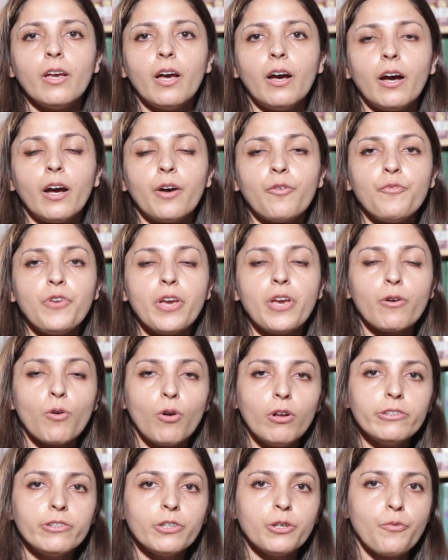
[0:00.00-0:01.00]
Uh, we are
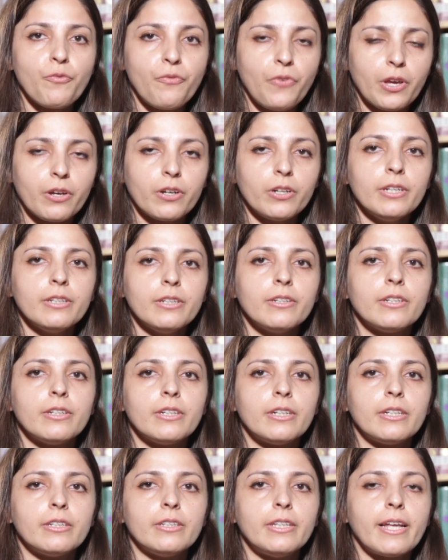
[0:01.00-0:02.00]
also aware
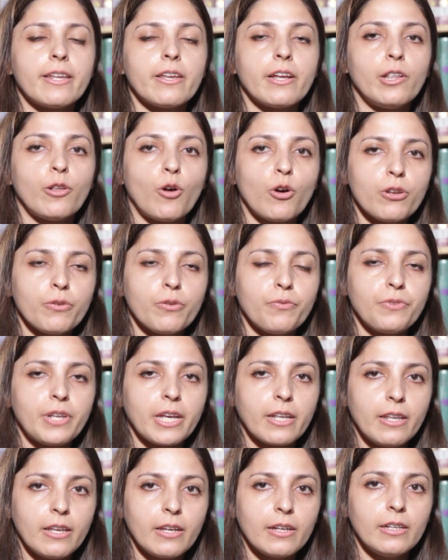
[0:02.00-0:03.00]
uh, that a lot of
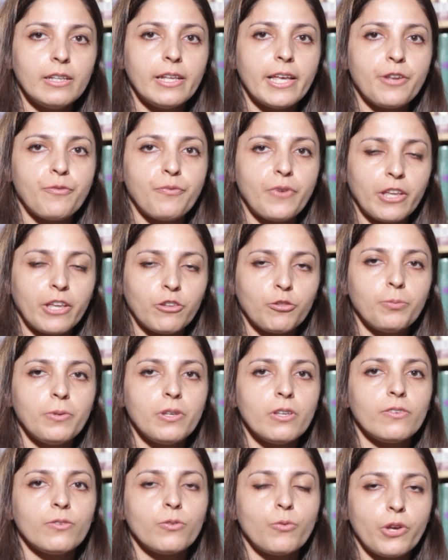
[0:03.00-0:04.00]
technical
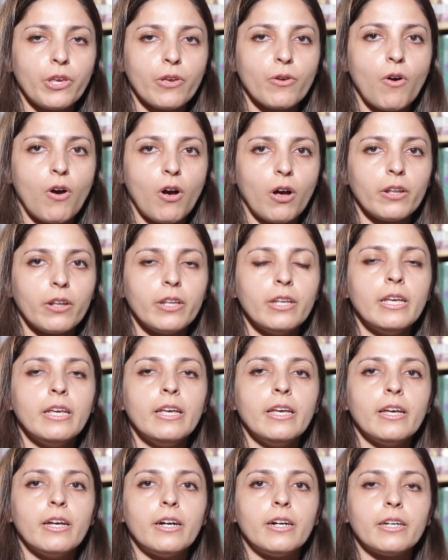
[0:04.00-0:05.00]
advancement is going on
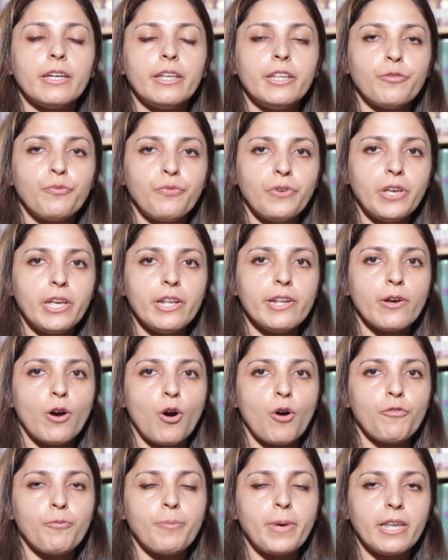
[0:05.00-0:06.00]
uh, in the field
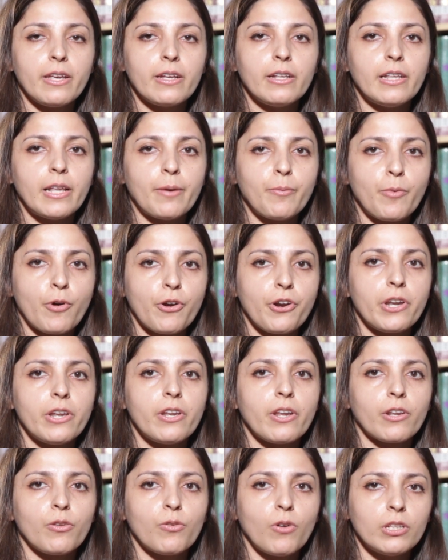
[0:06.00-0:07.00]
of medical laboratory
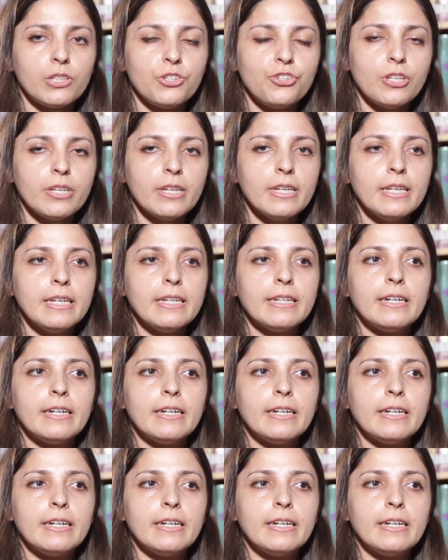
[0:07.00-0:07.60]
technology,